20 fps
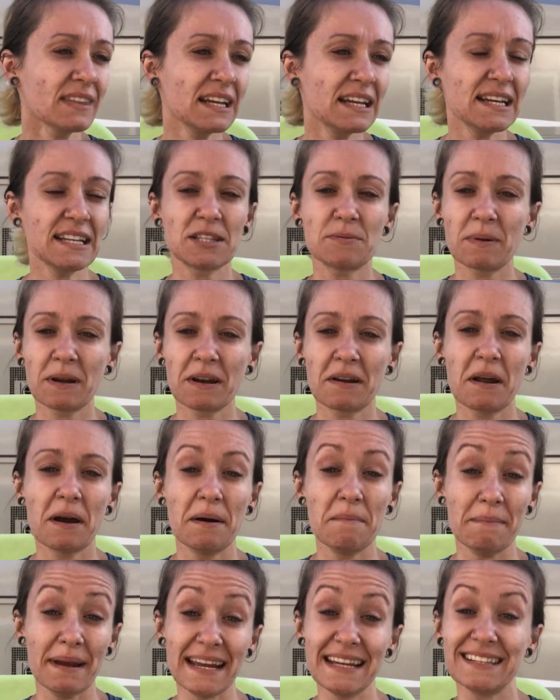it's been
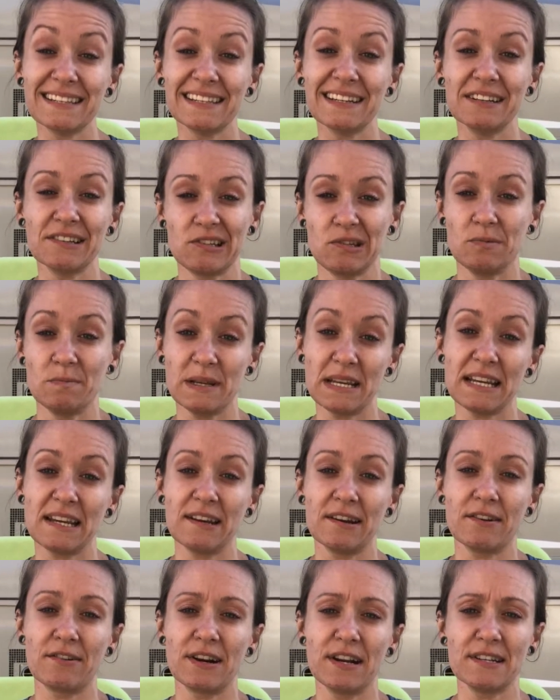amazing to be
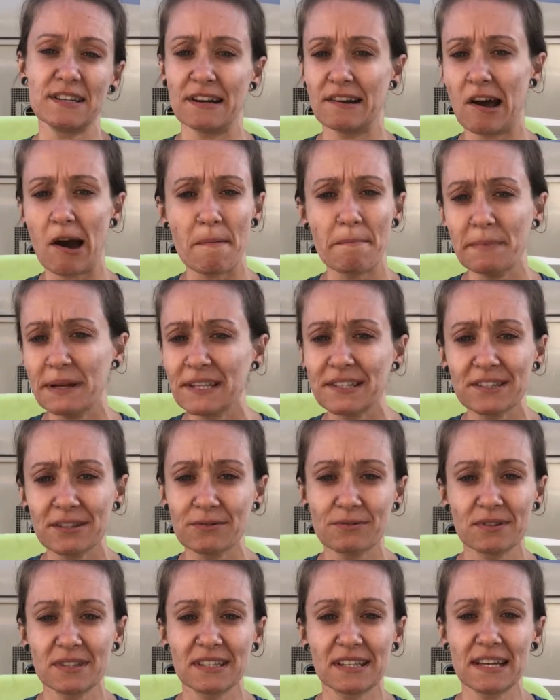here and to not miss
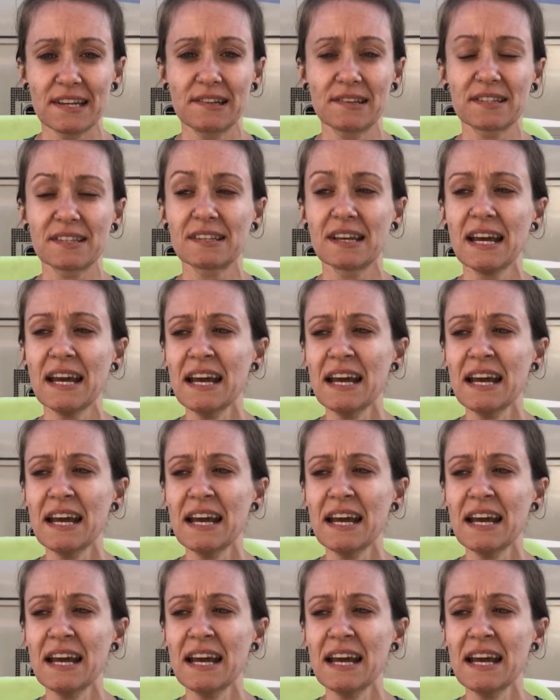those things,